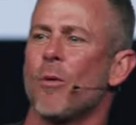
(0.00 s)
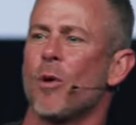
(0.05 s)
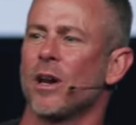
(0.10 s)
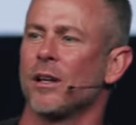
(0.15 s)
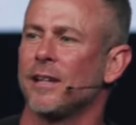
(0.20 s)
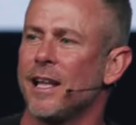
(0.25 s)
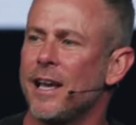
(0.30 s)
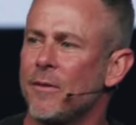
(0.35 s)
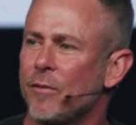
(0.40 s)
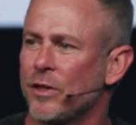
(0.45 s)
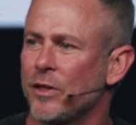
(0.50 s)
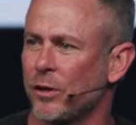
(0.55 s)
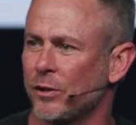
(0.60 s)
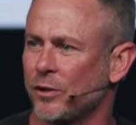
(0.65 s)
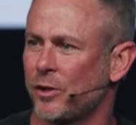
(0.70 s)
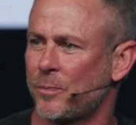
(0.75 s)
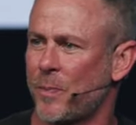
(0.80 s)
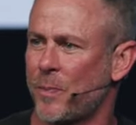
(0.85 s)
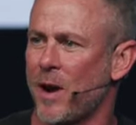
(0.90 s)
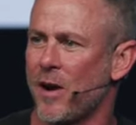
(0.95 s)
want to live with your
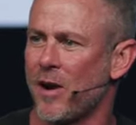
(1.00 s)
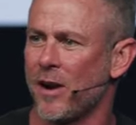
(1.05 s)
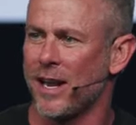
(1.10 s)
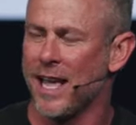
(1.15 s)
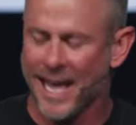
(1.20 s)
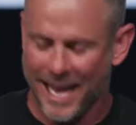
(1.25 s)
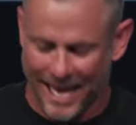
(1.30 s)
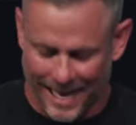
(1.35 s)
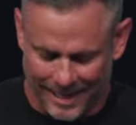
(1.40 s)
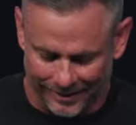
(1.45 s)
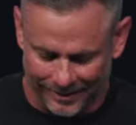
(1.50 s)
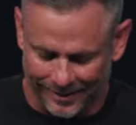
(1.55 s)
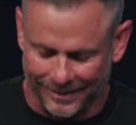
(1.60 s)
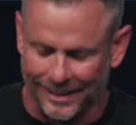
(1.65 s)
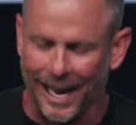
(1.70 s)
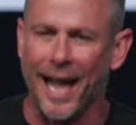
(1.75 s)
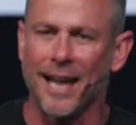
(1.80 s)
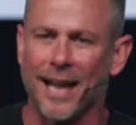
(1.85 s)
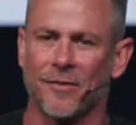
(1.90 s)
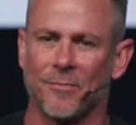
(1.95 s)
spirit
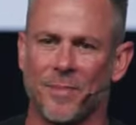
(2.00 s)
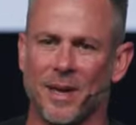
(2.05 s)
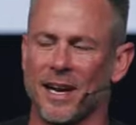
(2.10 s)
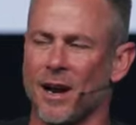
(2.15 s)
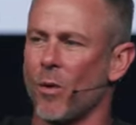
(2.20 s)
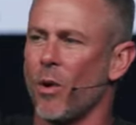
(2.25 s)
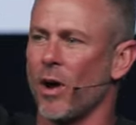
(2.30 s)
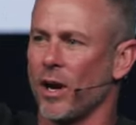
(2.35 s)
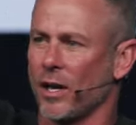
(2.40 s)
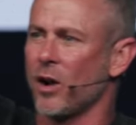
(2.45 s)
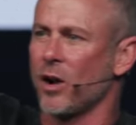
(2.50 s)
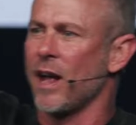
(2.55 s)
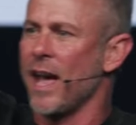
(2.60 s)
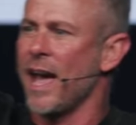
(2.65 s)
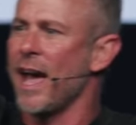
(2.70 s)
inside of me, and I want to go to